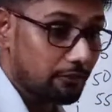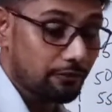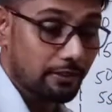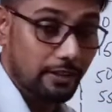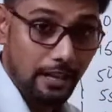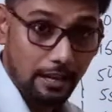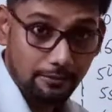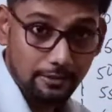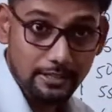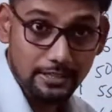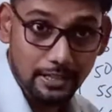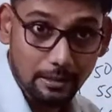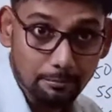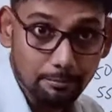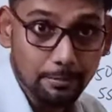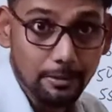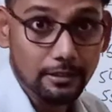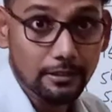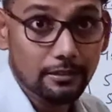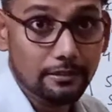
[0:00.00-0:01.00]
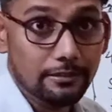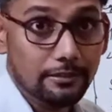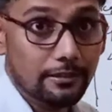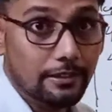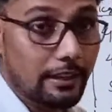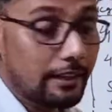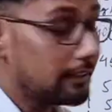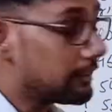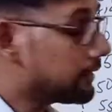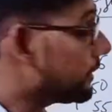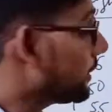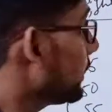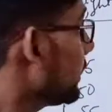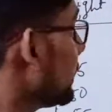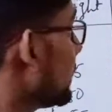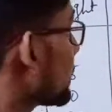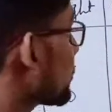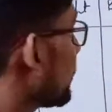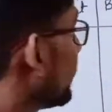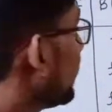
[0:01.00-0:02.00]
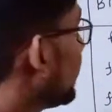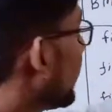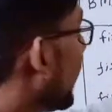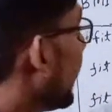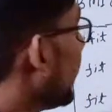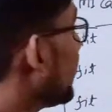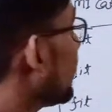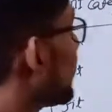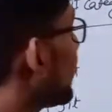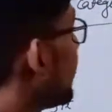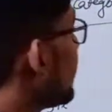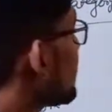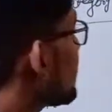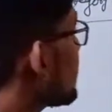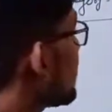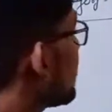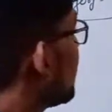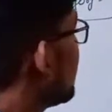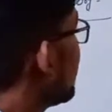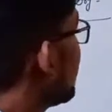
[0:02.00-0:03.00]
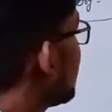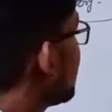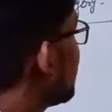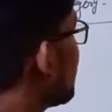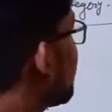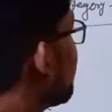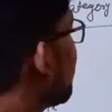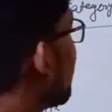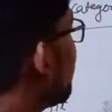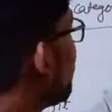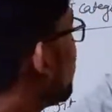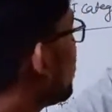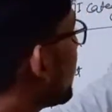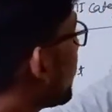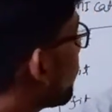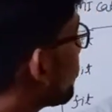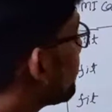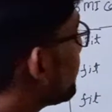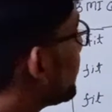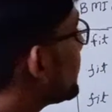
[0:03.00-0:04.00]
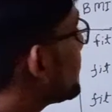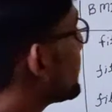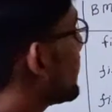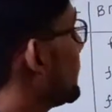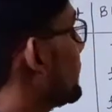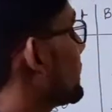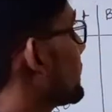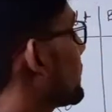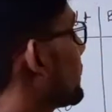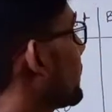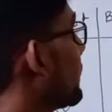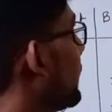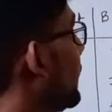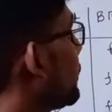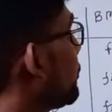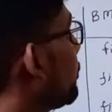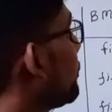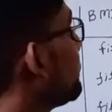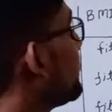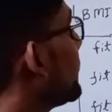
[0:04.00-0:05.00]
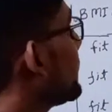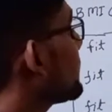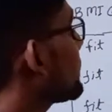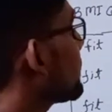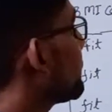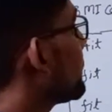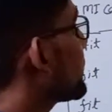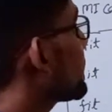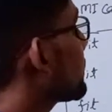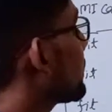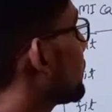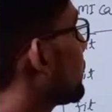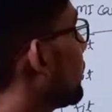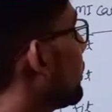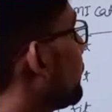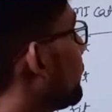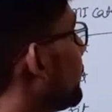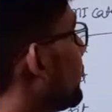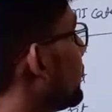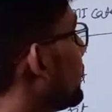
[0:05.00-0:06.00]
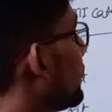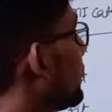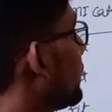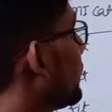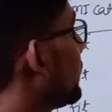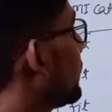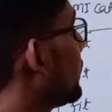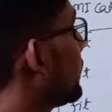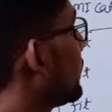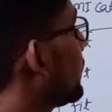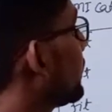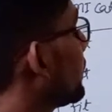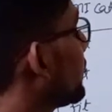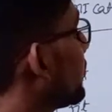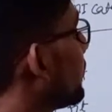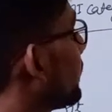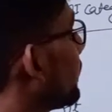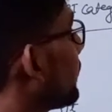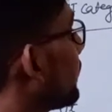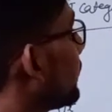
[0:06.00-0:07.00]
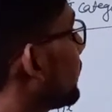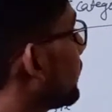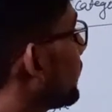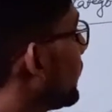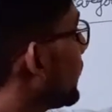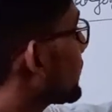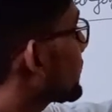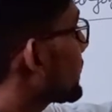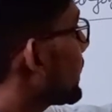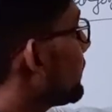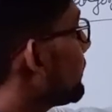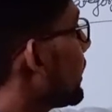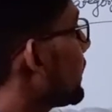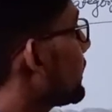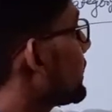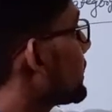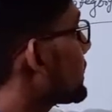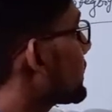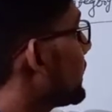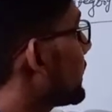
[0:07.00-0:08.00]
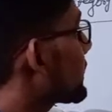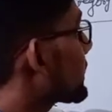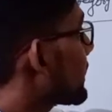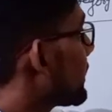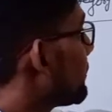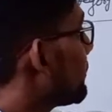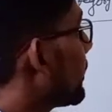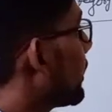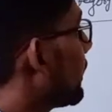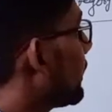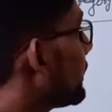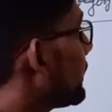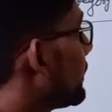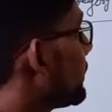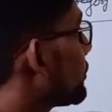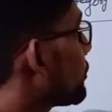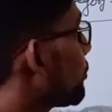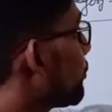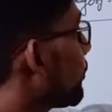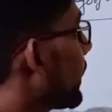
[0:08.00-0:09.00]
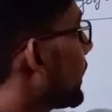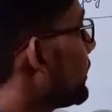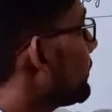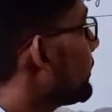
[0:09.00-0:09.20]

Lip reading: we have a sample, right? So in that case the formula would be changed. It would be summation of xi minus xi bar into y